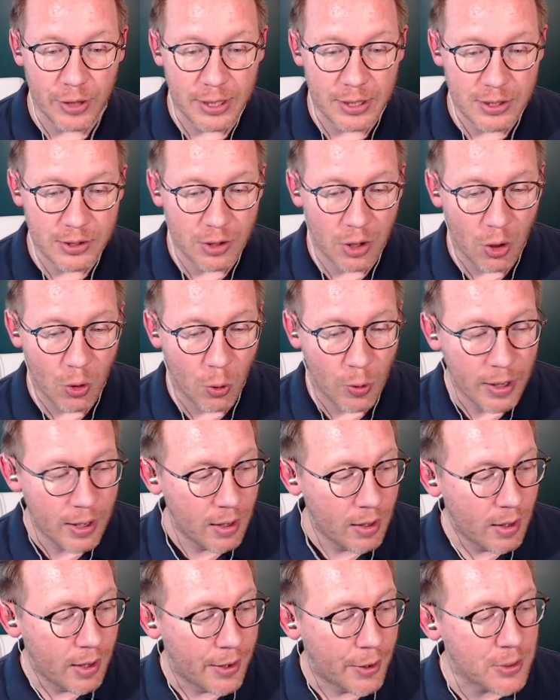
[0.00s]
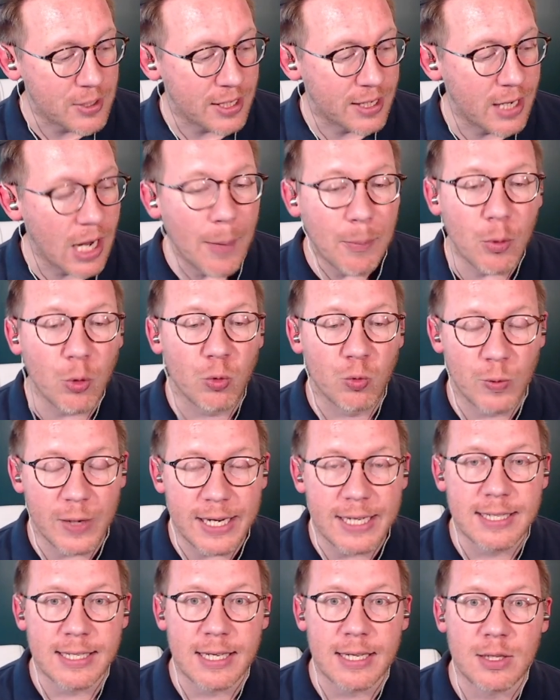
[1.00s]
So there's a couple
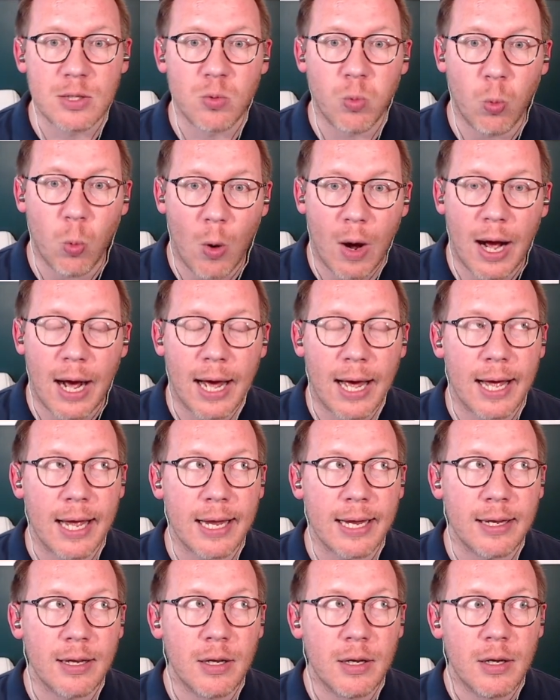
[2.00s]
reasons why